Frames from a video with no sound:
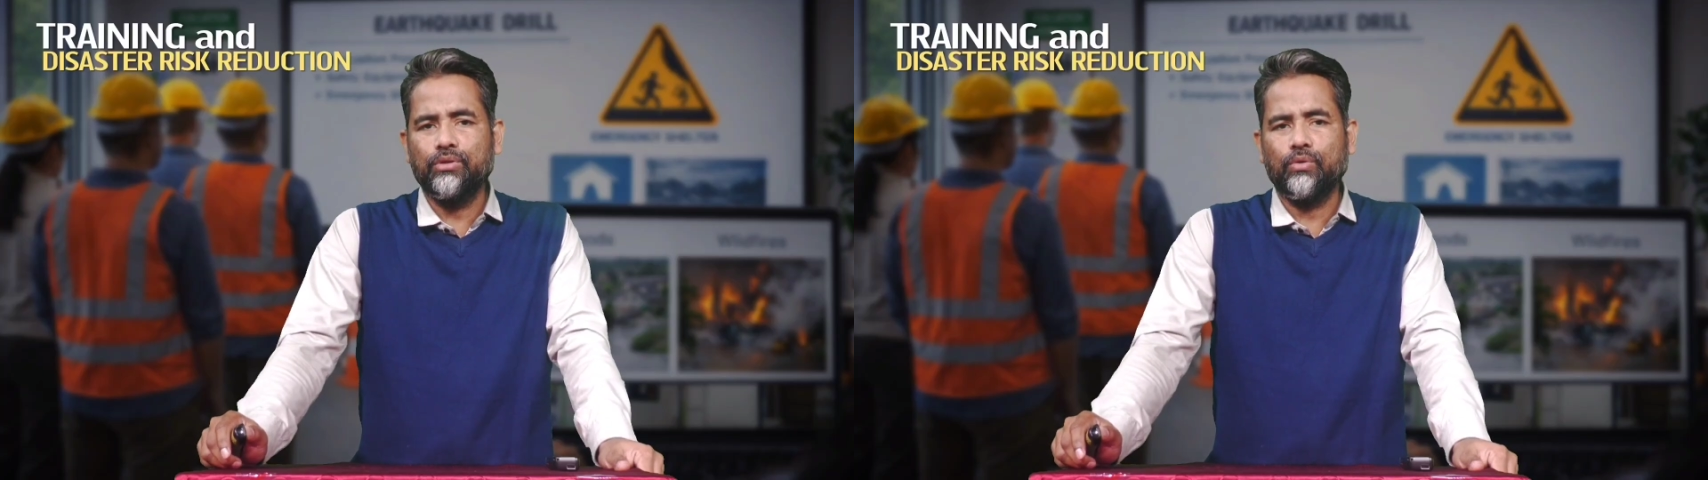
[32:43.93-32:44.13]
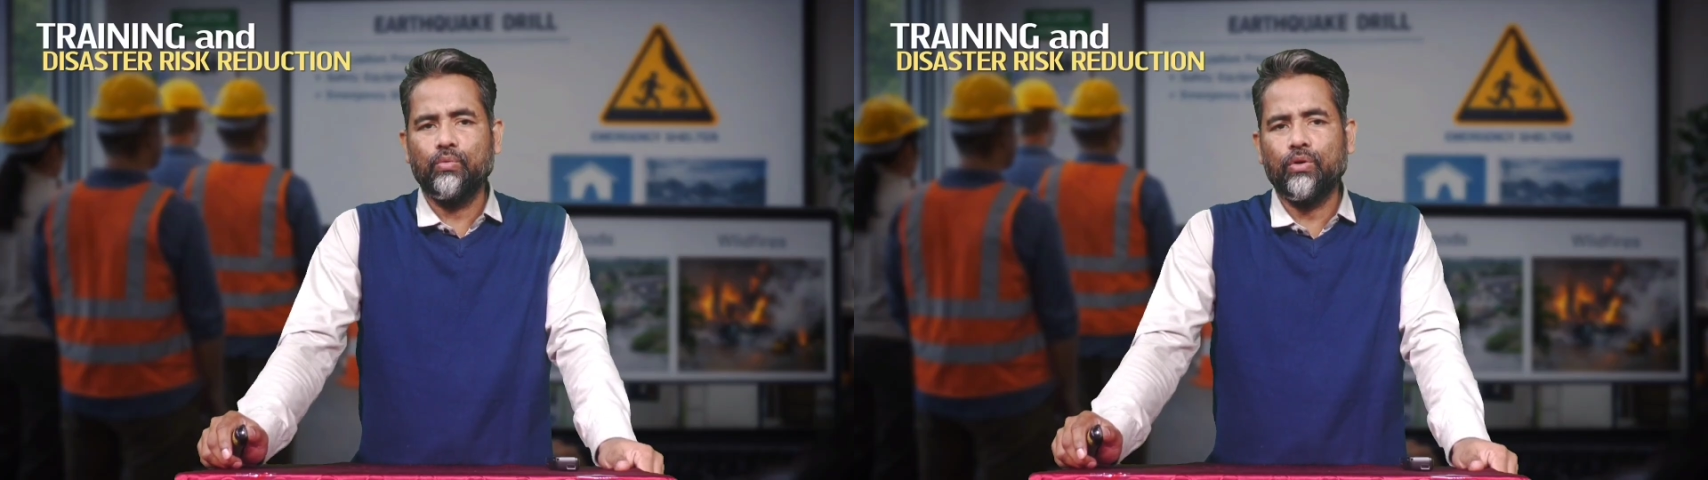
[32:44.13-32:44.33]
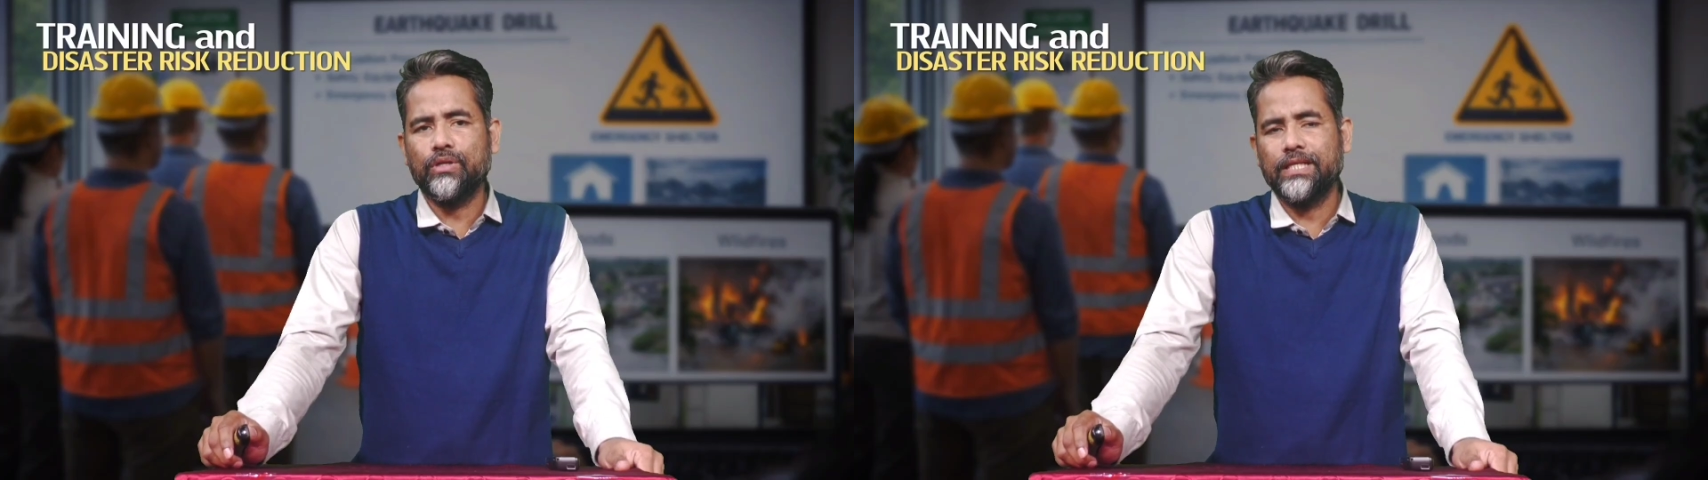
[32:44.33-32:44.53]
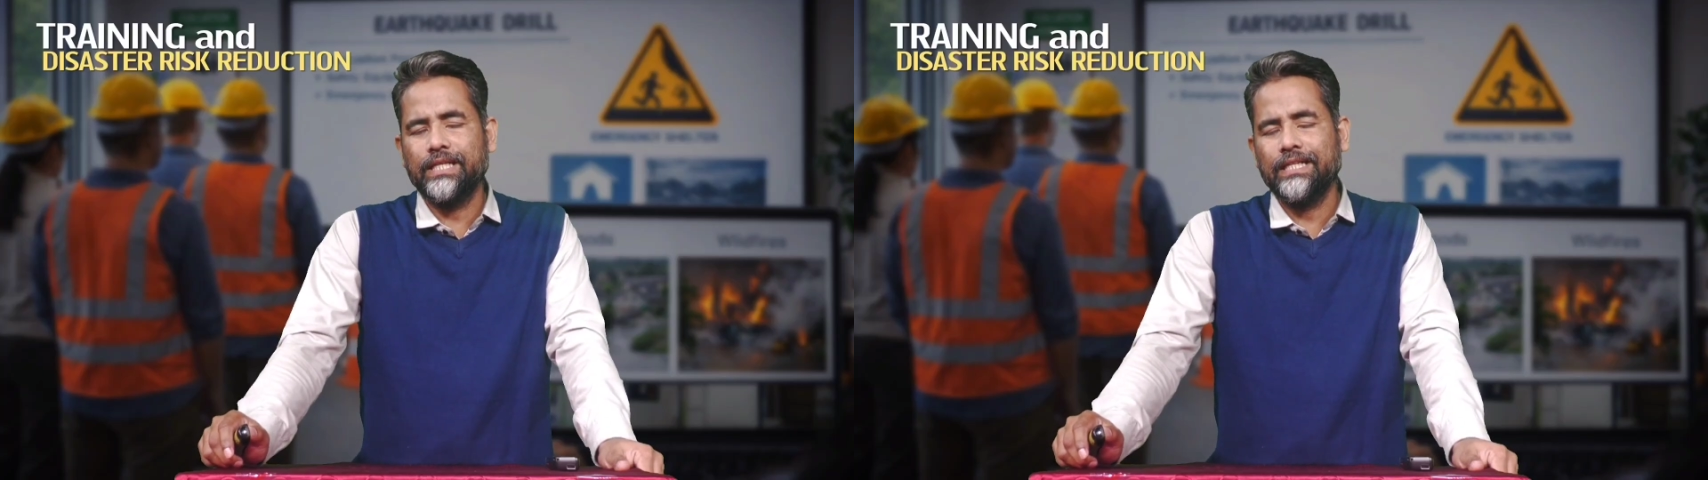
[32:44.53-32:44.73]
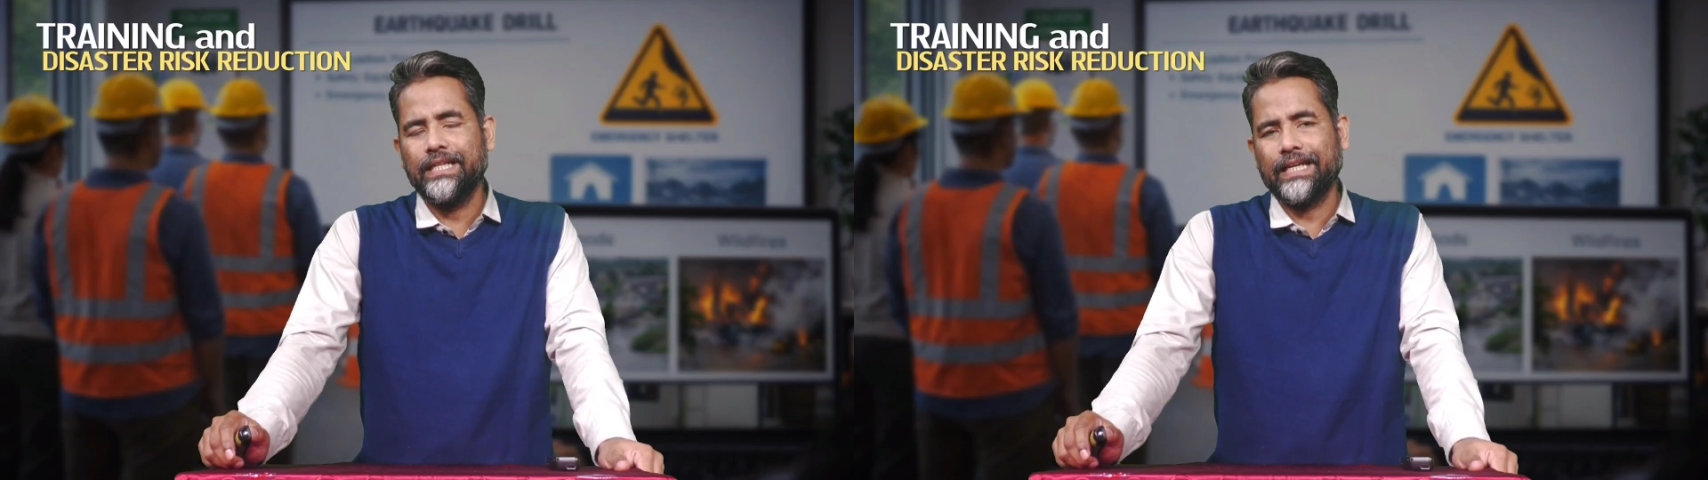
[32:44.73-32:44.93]
worsen
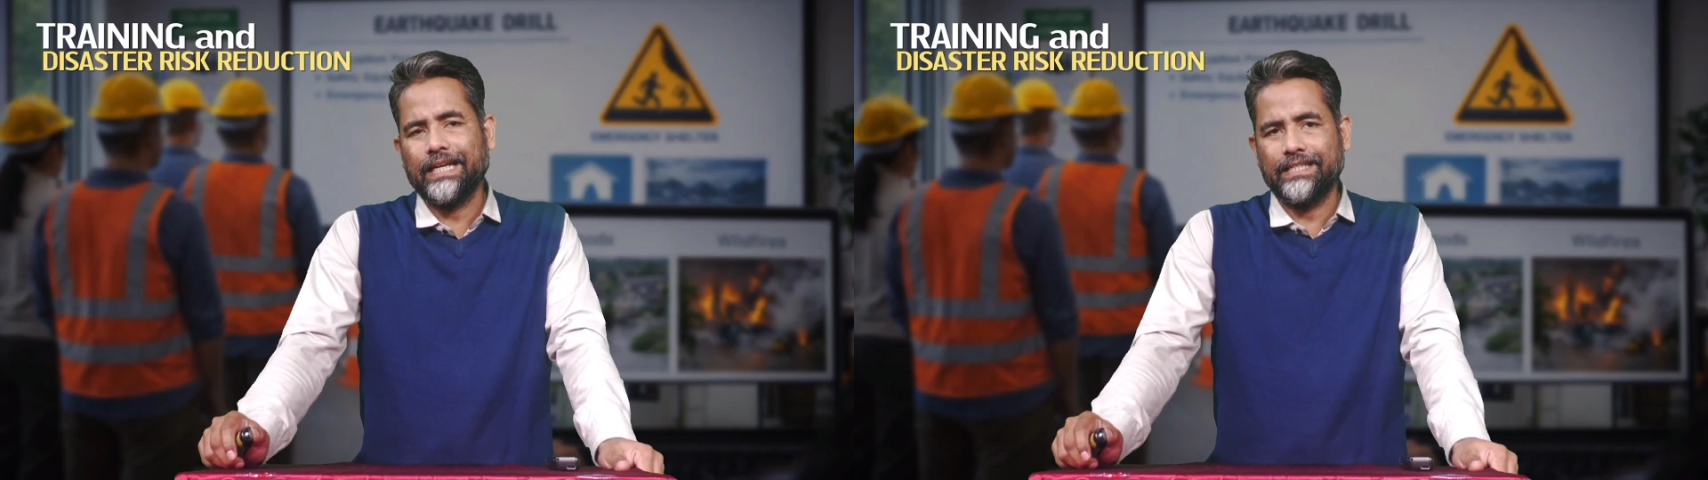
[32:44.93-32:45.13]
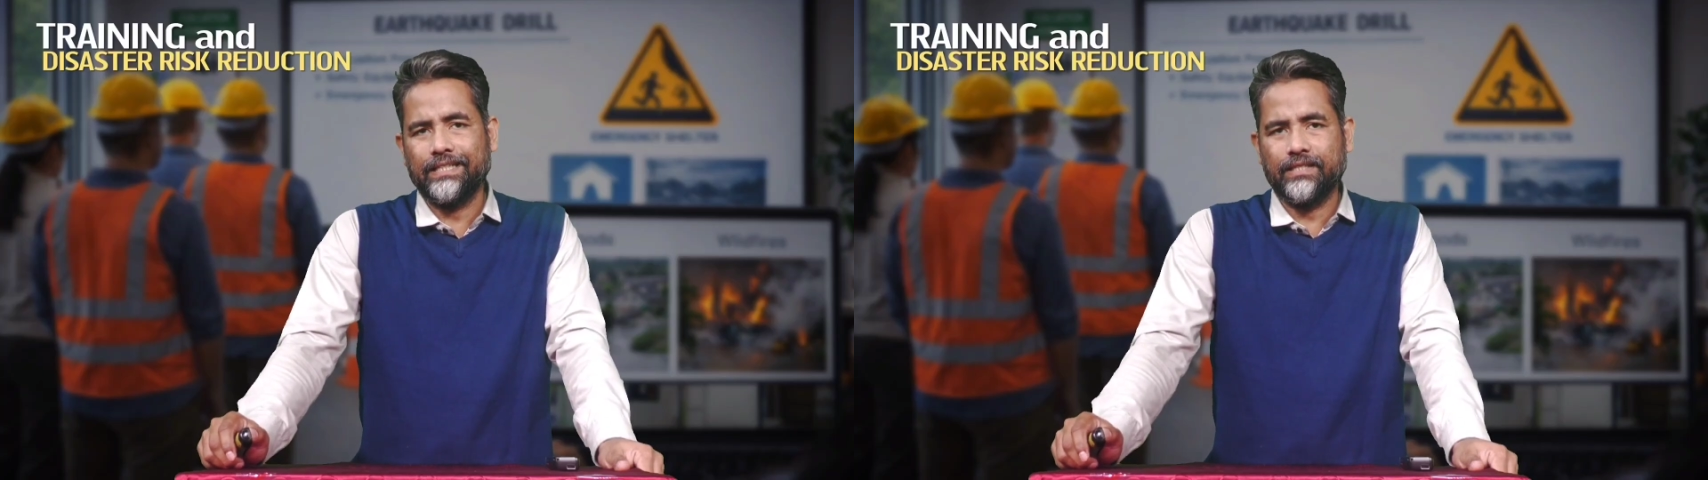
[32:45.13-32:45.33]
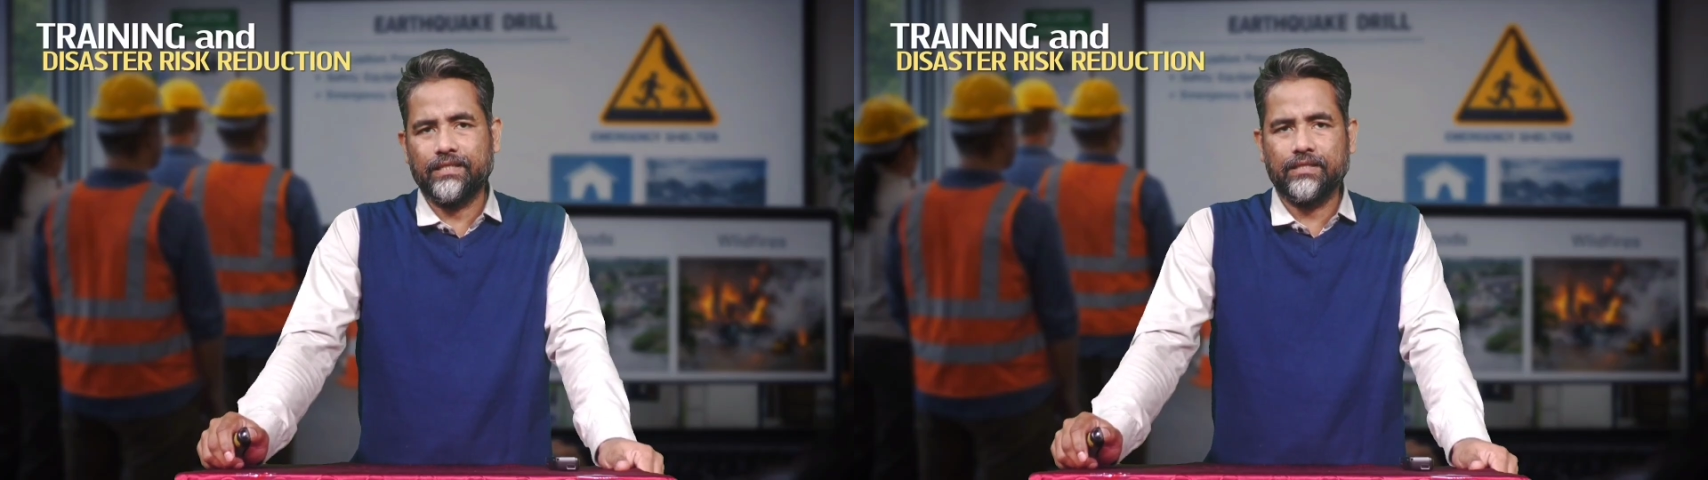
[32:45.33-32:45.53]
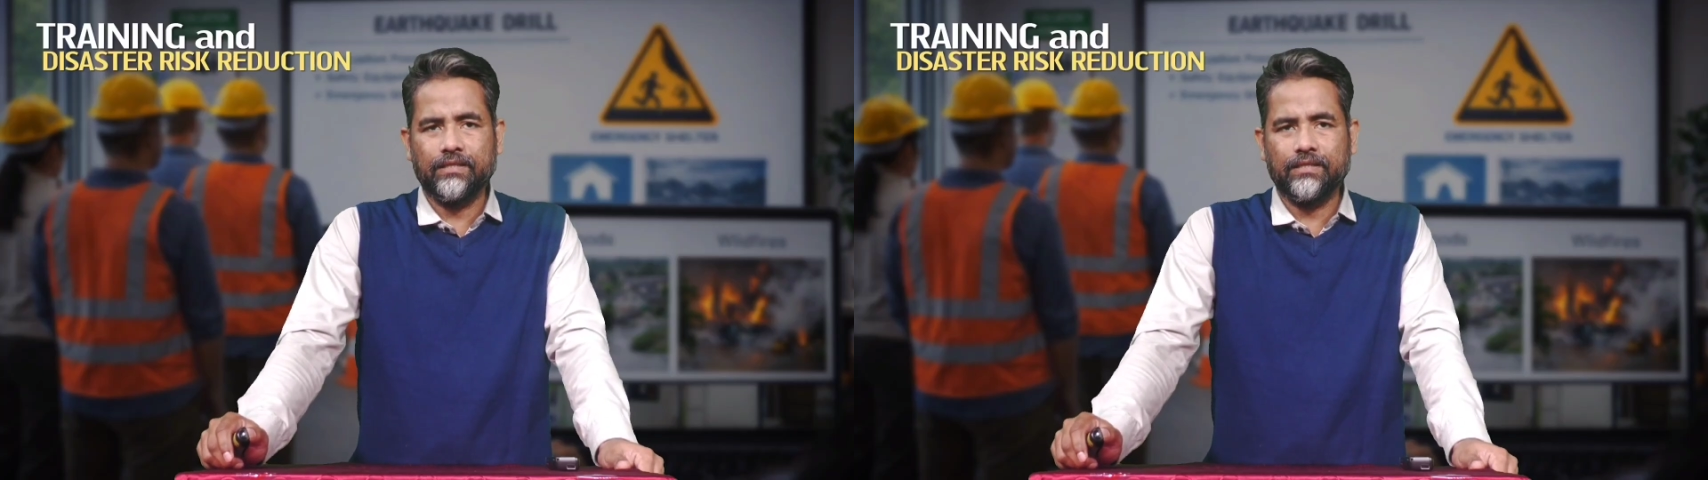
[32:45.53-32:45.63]
the crisis.